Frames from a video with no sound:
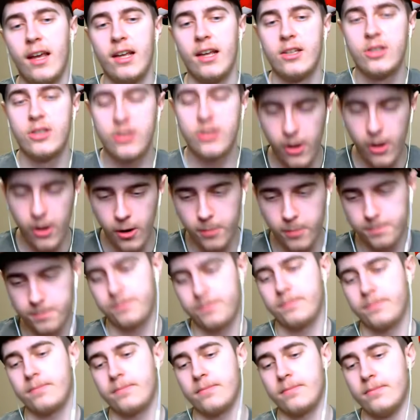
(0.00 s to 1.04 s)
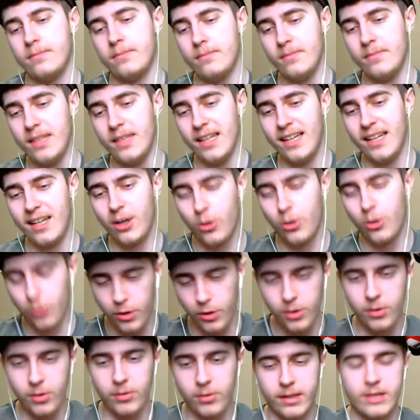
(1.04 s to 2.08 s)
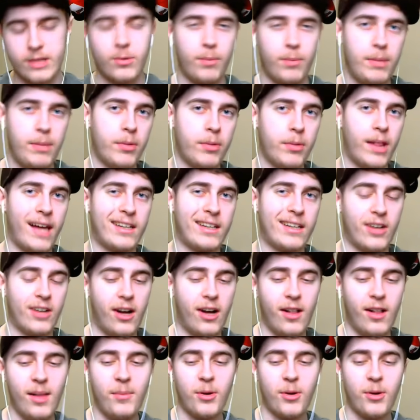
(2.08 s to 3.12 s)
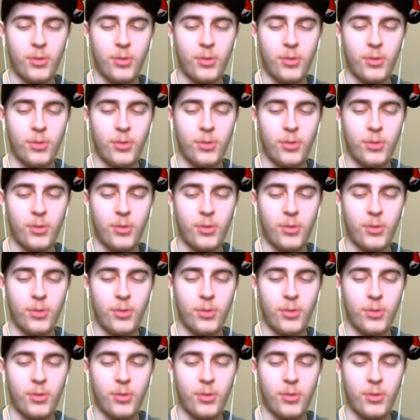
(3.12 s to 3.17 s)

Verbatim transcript: So Crew, that's what people like to call him.